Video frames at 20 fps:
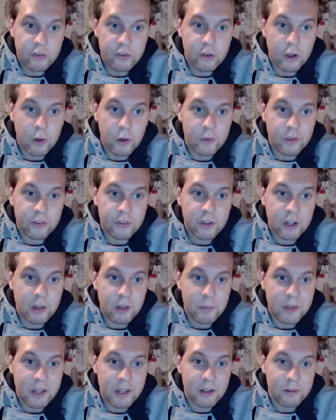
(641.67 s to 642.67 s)
So there's
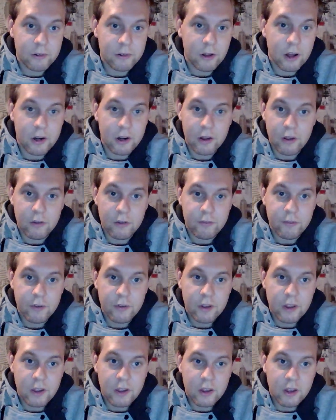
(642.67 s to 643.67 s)
going to be a lot
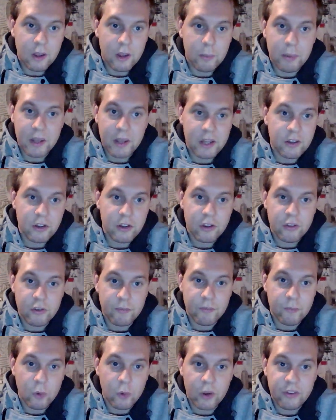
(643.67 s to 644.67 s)
of
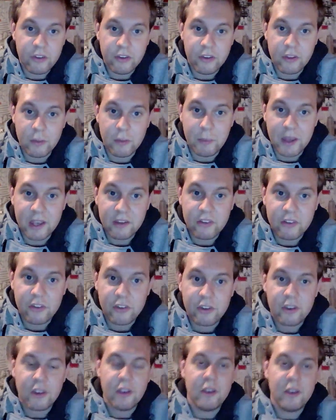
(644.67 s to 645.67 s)
opinions and voices in the
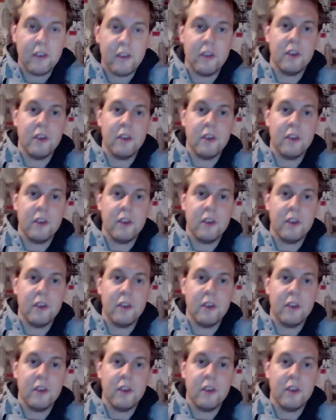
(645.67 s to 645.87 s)
mix.